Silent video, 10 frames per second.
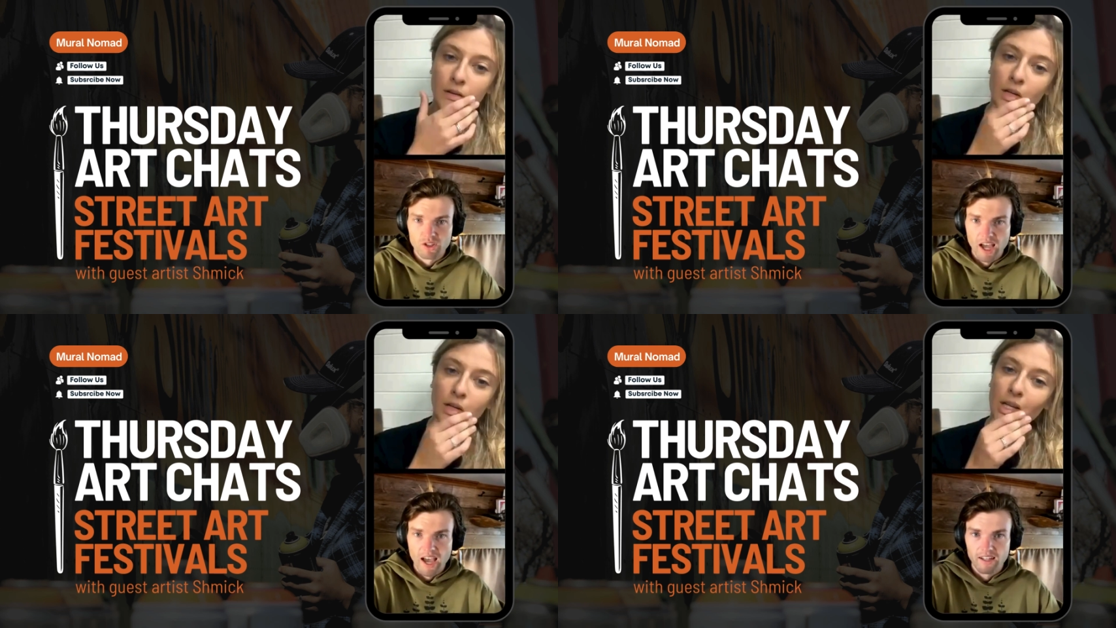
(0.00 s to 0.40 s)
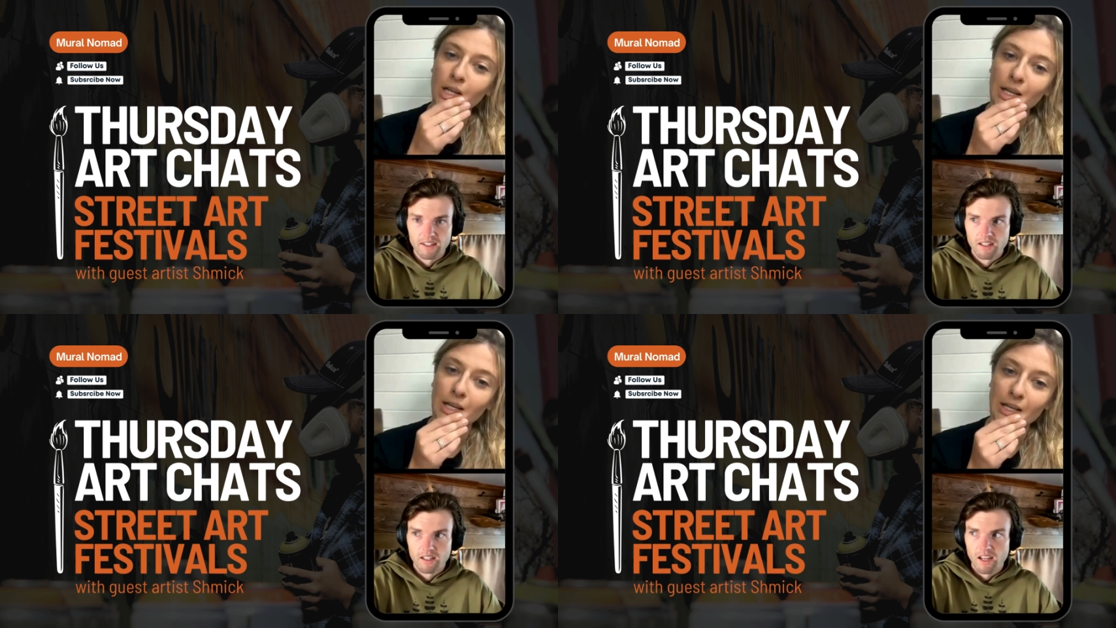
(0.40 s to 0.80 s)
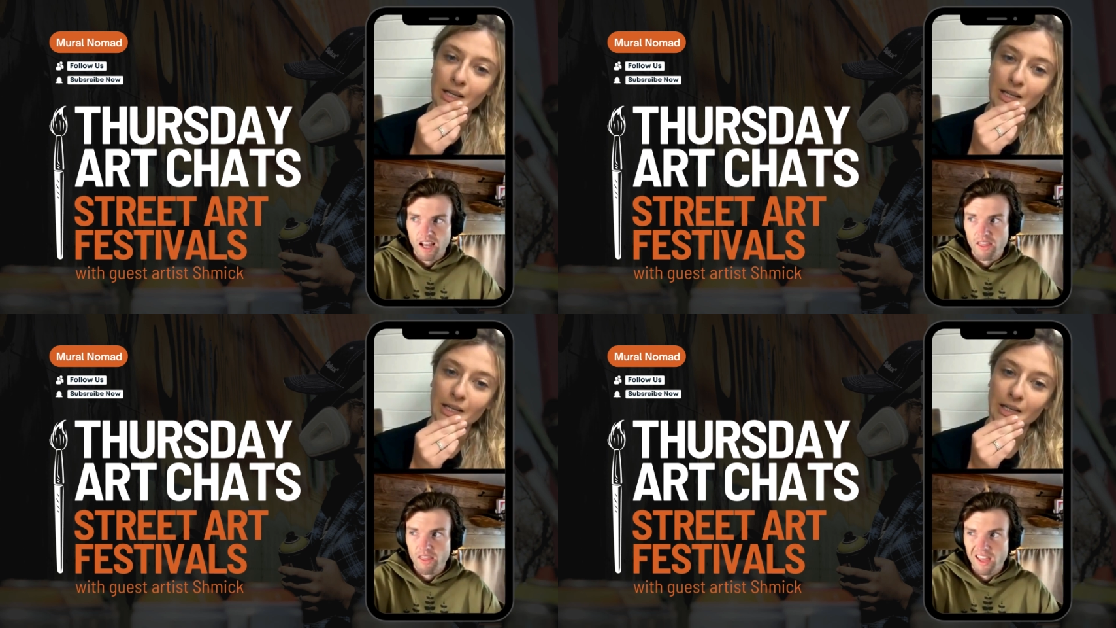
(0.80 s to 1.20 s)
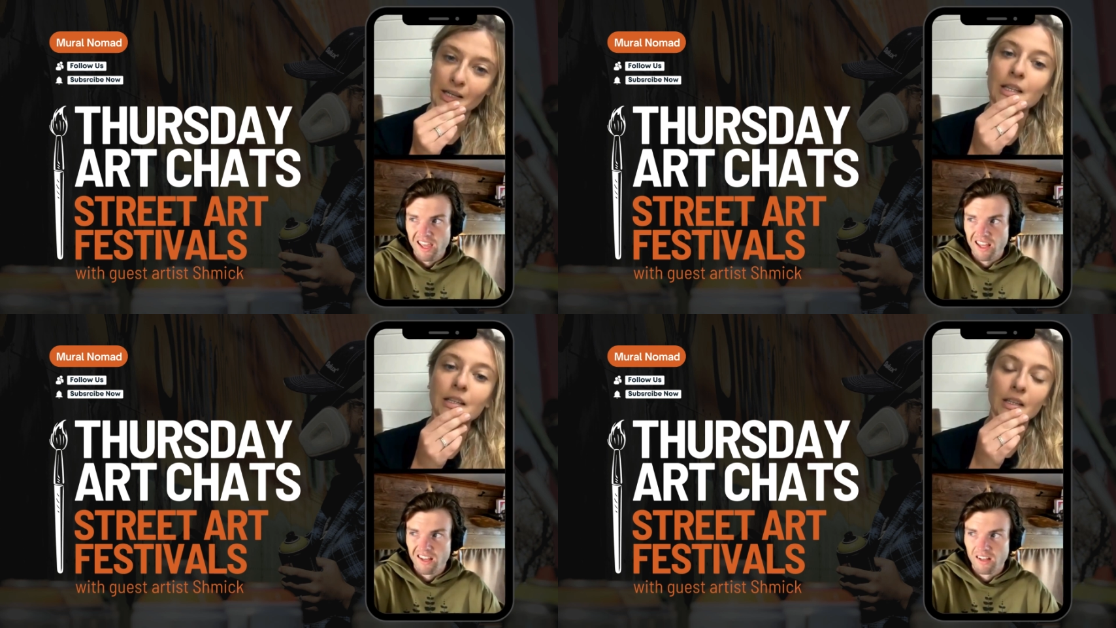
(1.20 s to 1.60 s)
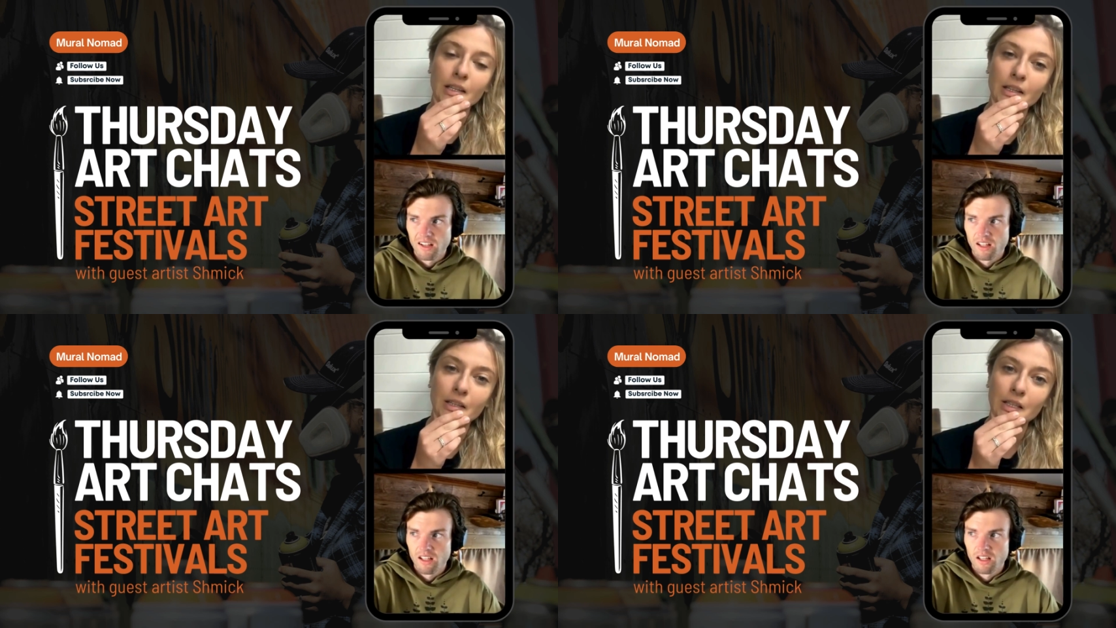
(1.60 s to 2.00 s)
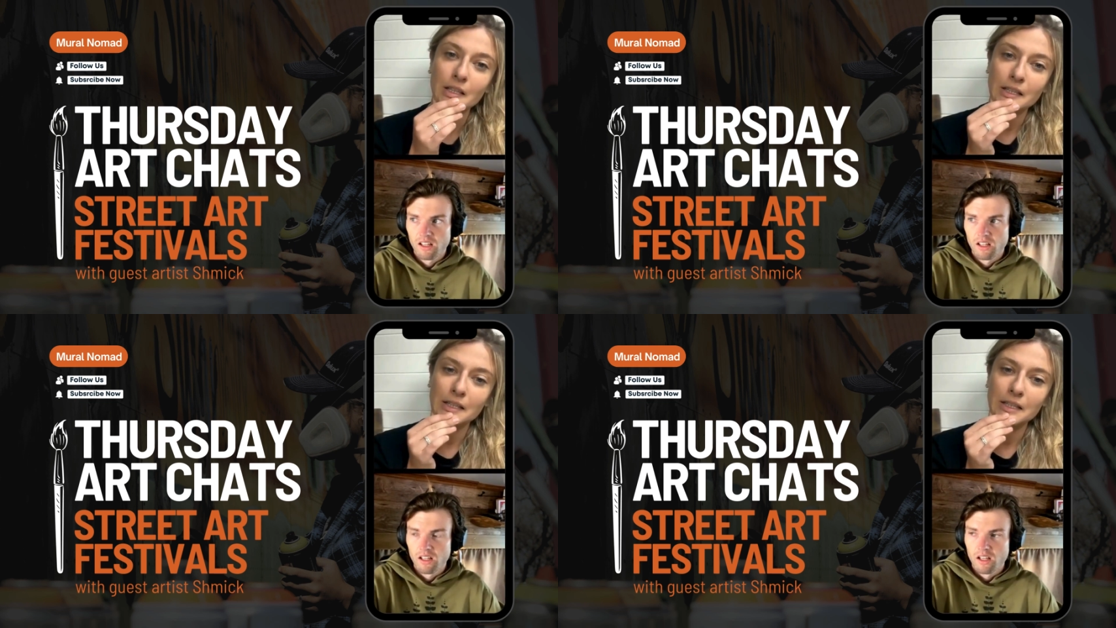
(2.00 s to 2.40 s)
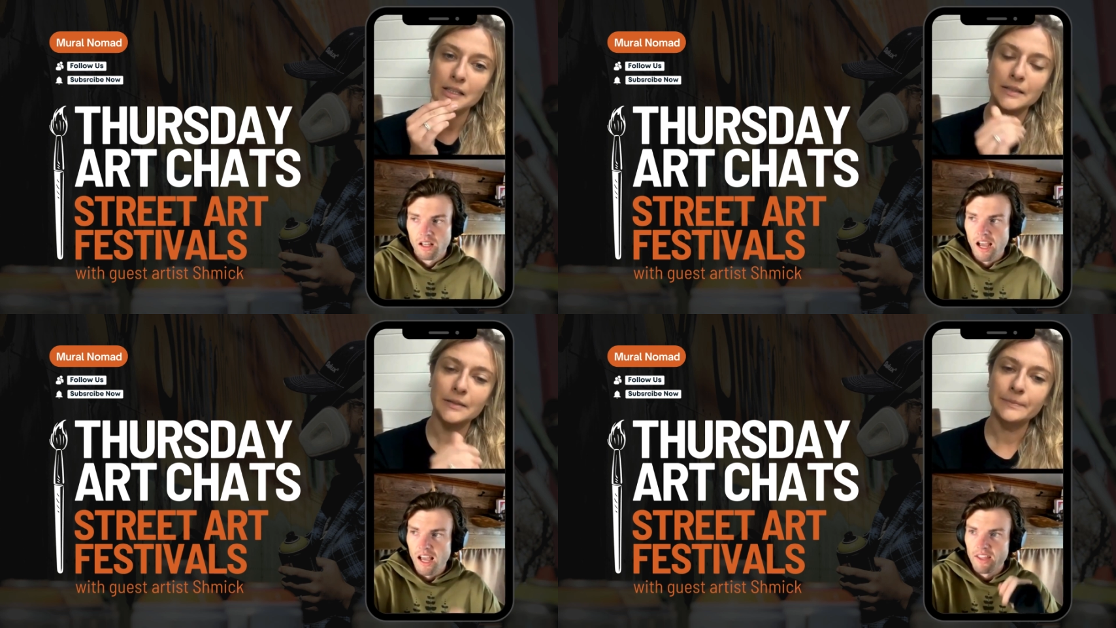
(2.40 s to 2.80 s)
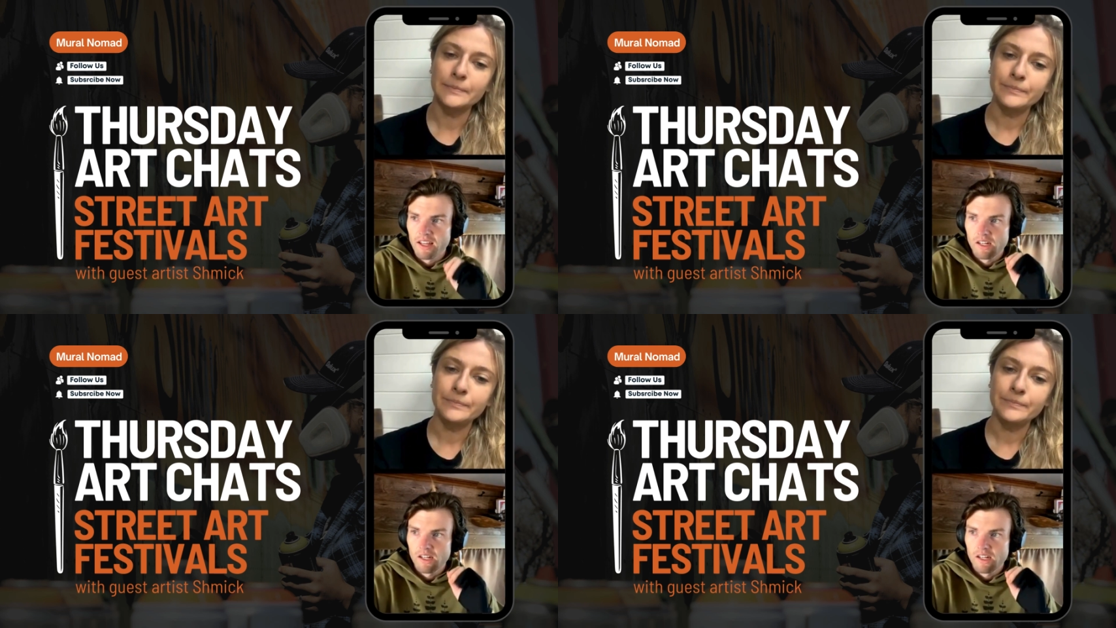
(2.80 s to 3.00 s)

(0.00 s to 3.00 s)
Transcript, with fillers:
Speaker 1: to chat and then and then it'll